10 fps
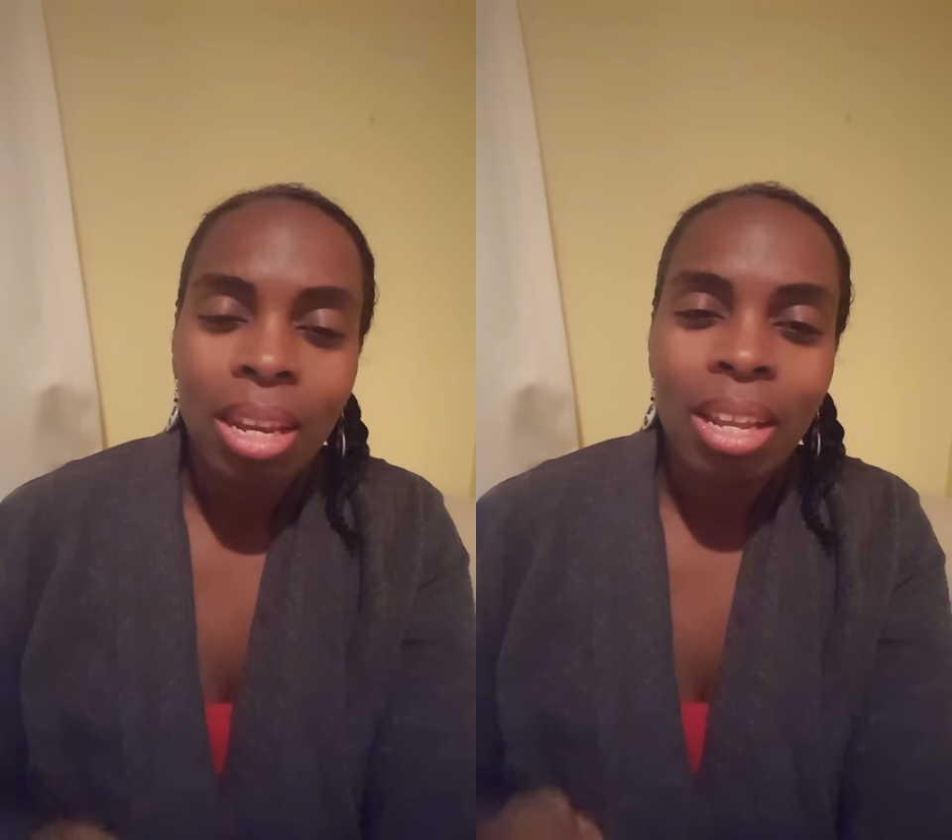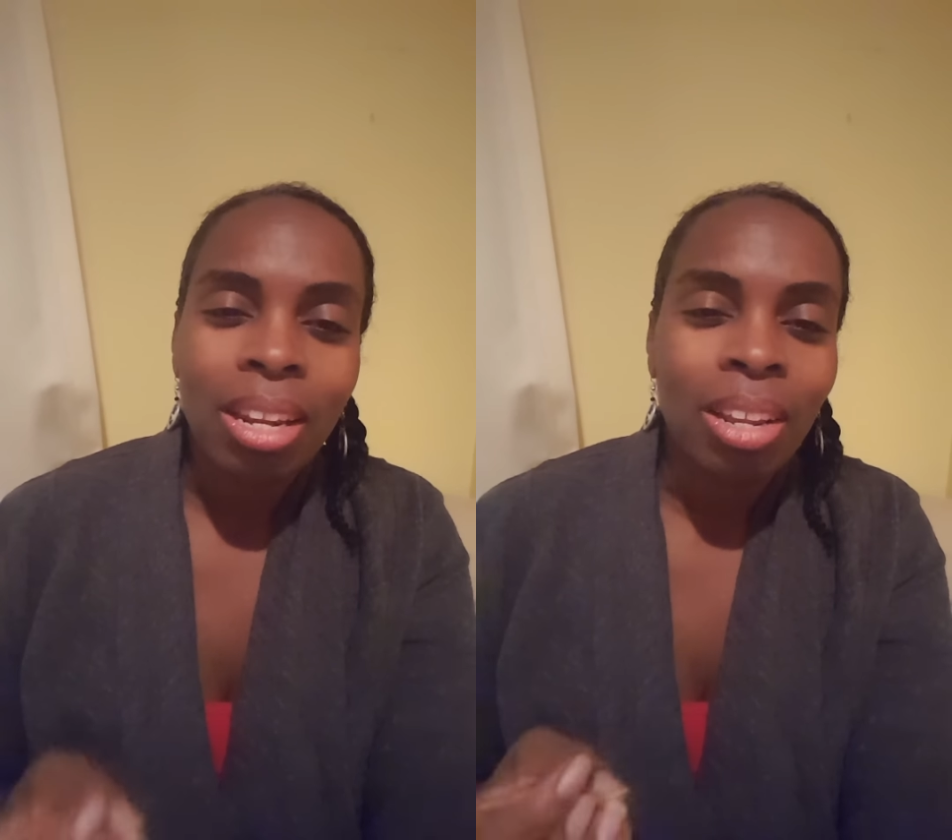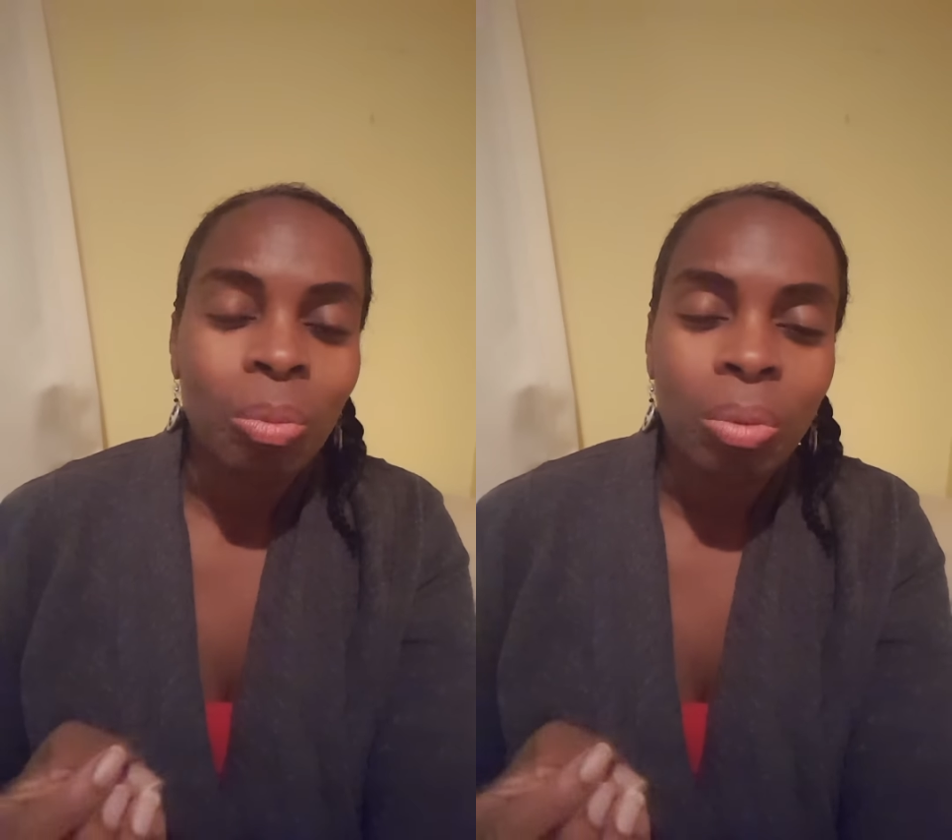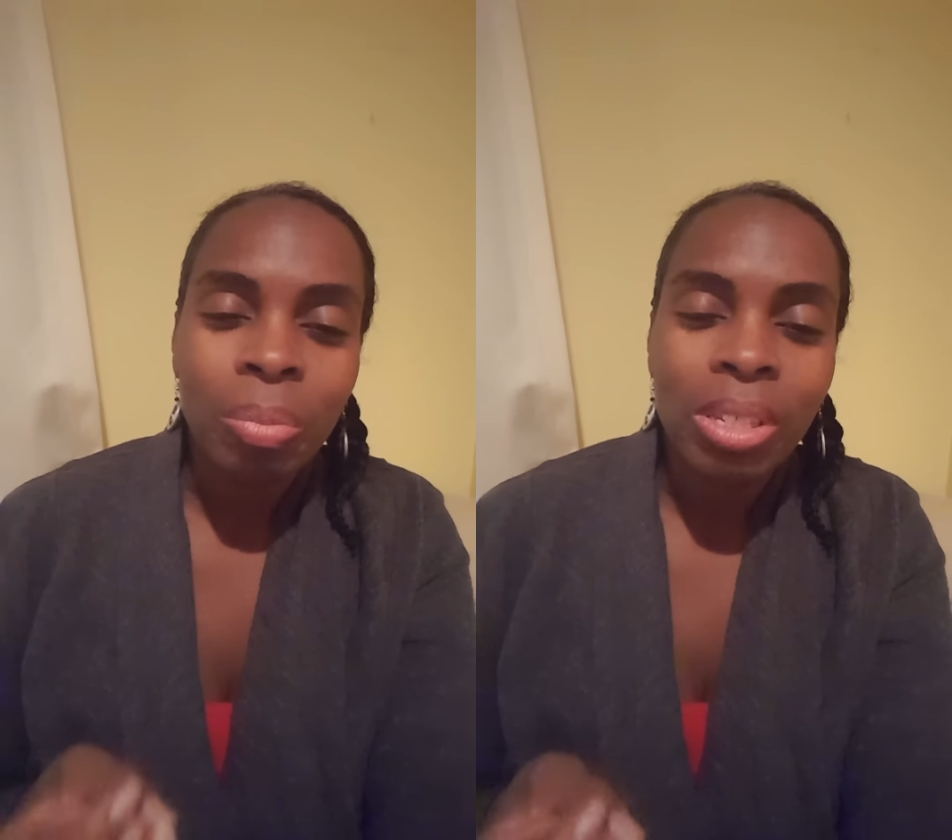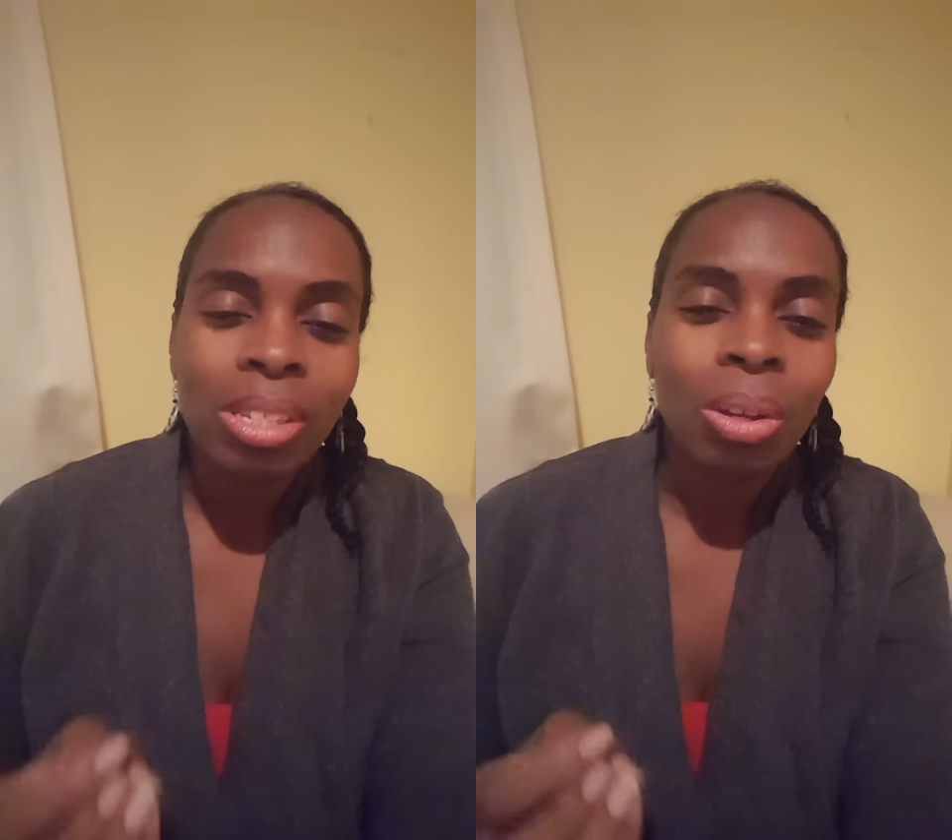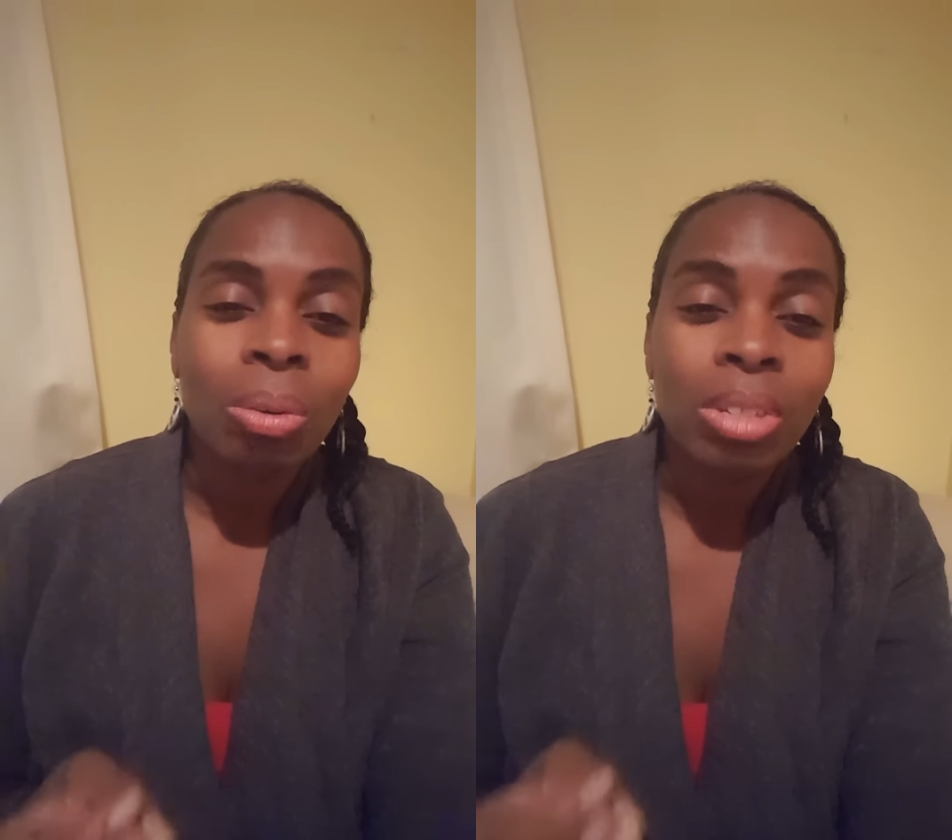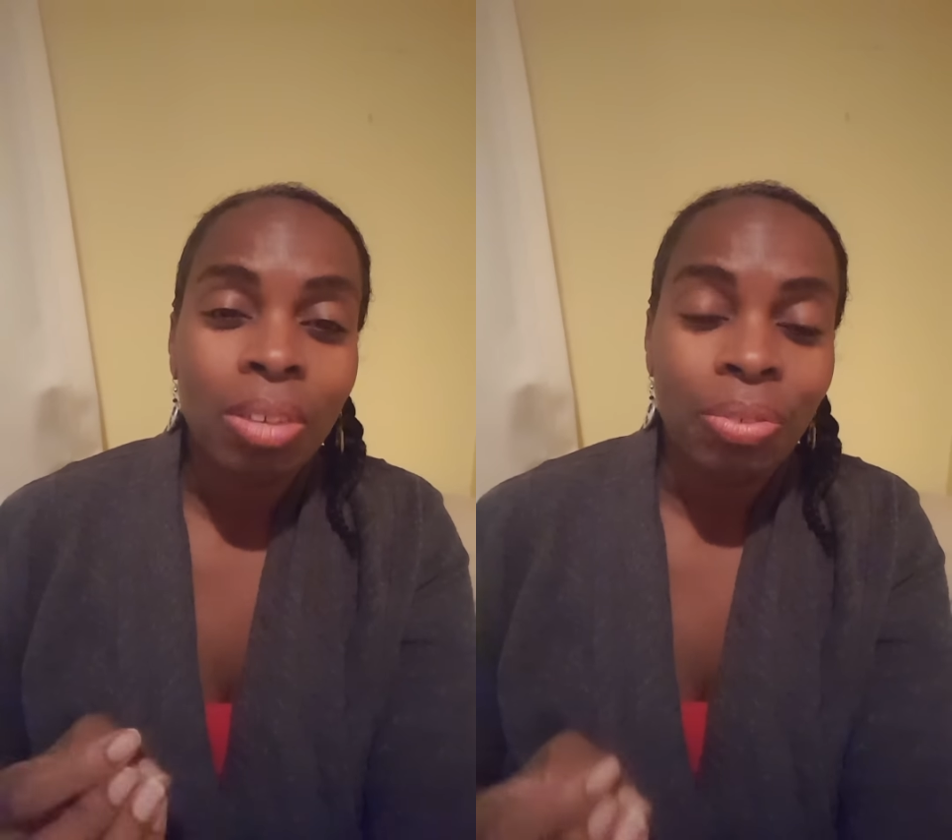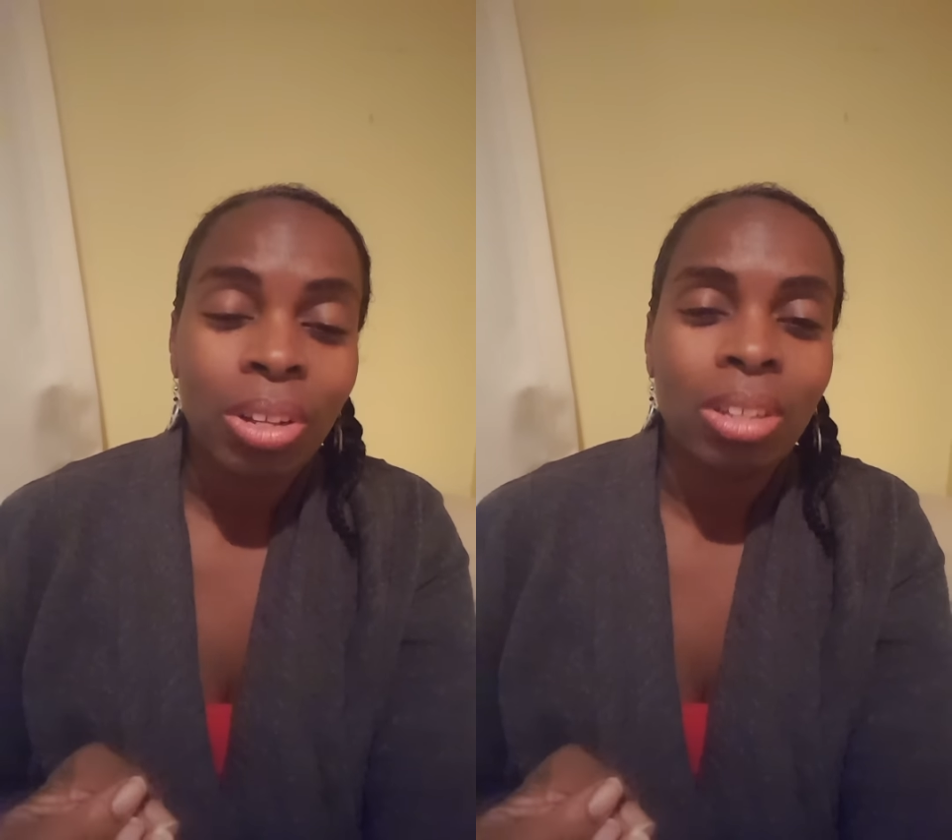and it would be so
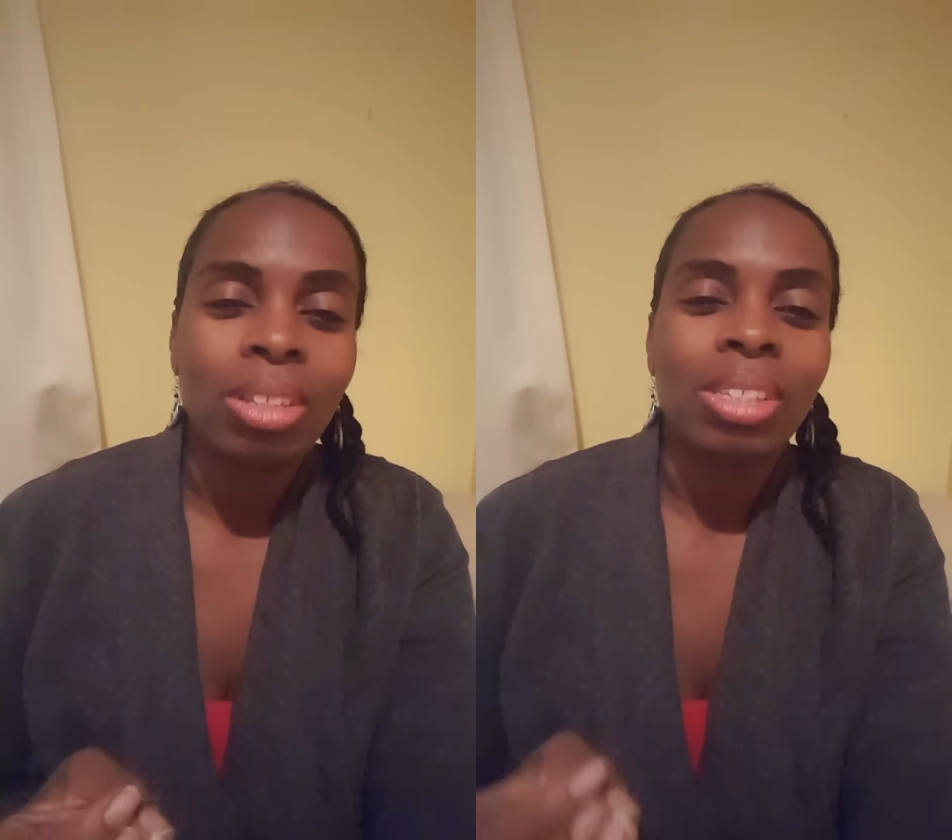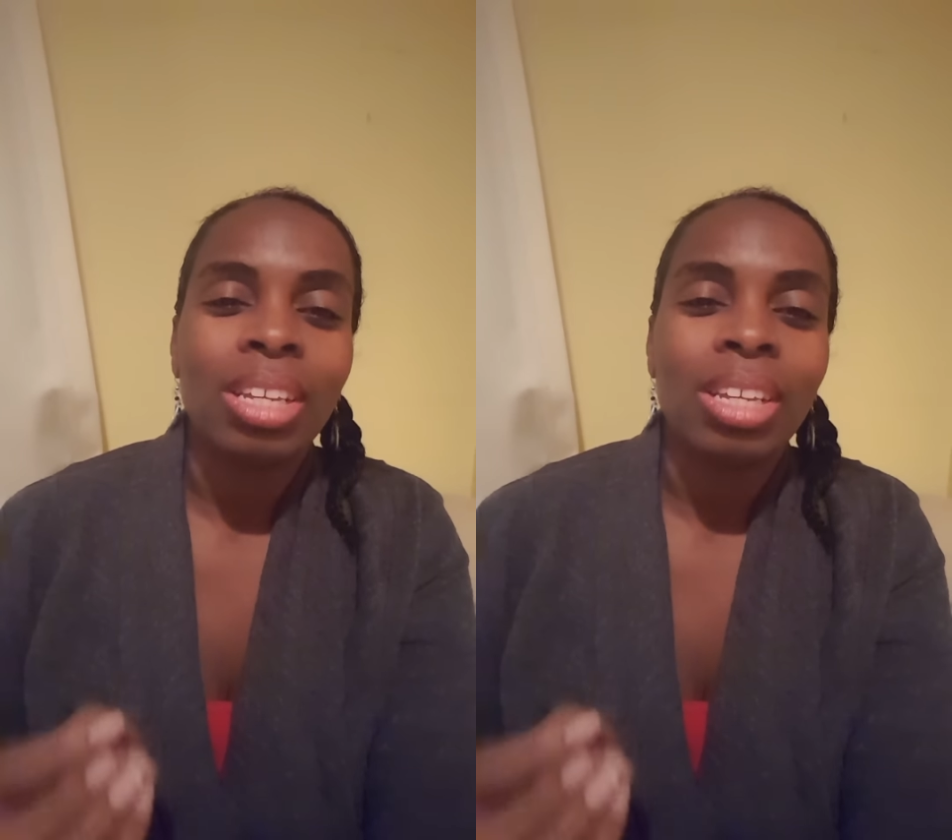difficult.